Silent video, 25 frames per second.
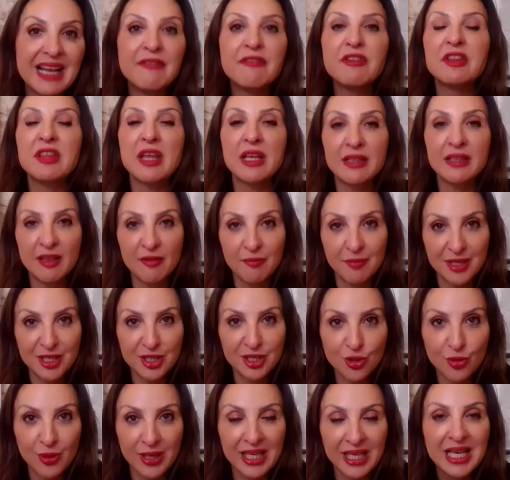and everything they've
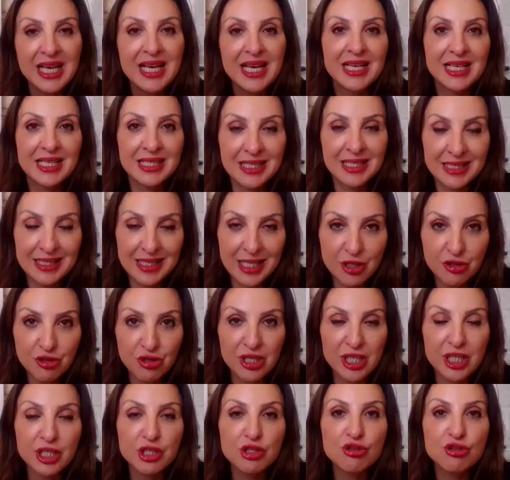been doing is
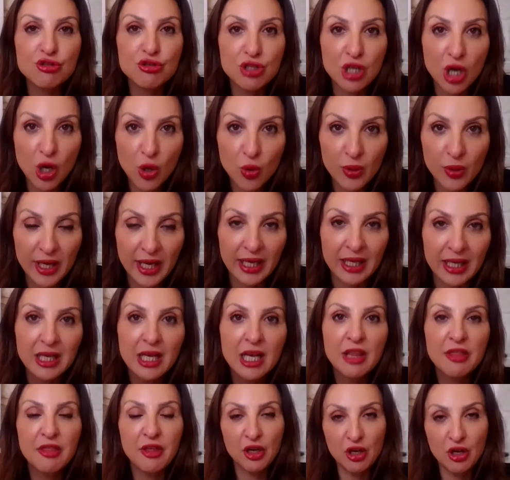essentially
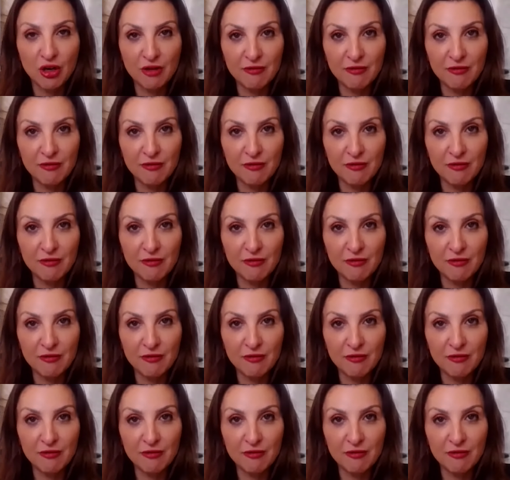stoking the